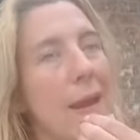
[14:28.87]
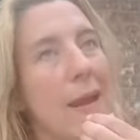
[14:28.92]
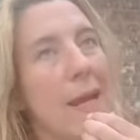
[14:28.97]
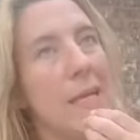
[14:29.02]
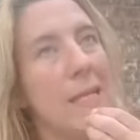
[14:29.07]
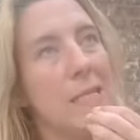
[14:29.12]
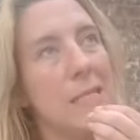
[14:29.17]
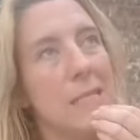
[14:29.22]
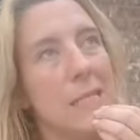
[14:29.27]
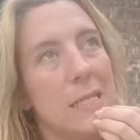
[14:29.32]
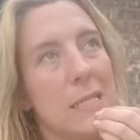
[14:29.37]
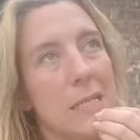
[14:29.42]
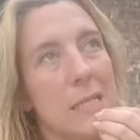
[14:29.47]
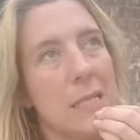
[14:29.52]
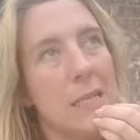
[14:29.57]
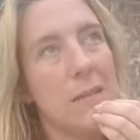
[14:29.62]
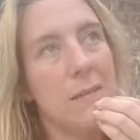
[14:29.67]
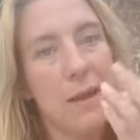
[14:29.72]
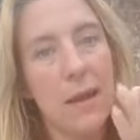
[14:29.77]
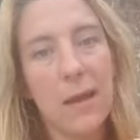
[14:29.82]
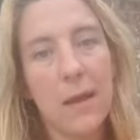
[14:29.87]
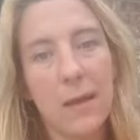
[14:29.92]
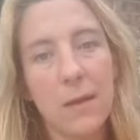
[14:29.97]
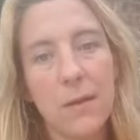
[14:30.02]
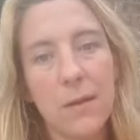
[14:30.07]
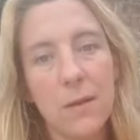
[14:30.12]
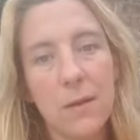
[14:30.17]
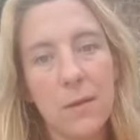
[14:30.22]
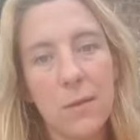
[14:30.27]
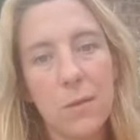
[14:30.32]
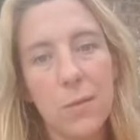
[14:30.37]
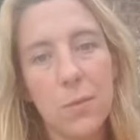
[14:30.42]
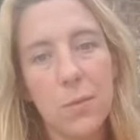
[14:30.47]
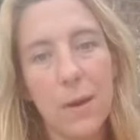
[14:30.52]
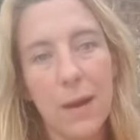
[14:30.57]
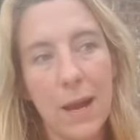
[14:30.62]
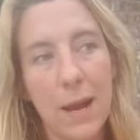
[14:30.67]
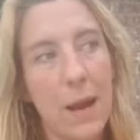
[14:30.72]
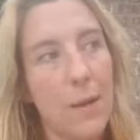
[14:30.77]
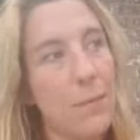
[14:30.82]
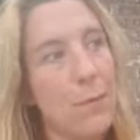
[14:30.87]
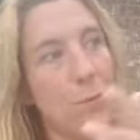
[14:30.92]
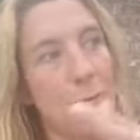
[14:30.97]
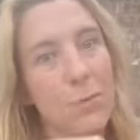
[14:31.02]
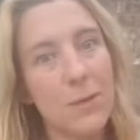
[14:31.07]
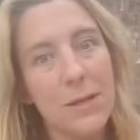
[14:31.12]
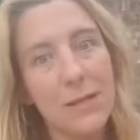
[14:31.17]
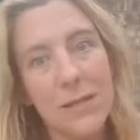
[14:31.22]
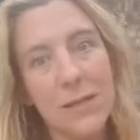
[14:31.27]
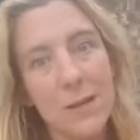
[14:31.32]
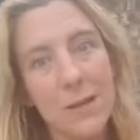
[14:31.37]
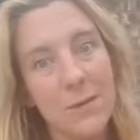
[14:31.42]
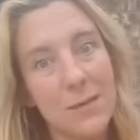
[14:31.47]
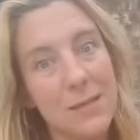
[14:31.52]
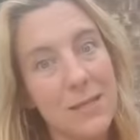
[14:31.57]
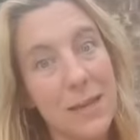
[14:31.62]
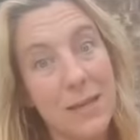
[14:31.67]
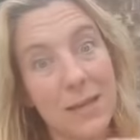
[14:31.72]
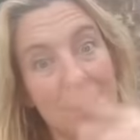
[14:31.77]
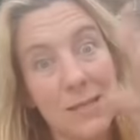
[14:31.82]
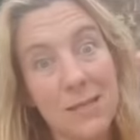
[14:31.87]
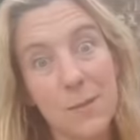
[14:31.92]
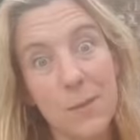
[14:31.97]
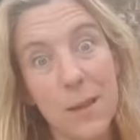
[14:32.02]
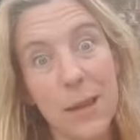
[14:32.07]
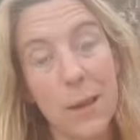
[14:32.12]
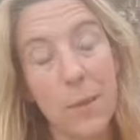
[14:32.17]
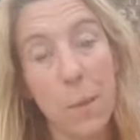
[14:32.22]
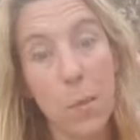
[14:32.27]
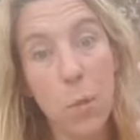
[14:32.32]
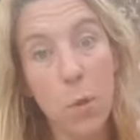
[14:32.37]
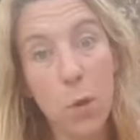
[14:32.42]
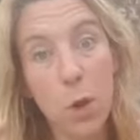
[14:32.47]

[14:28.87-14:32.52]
And then what happened was, it was like this, like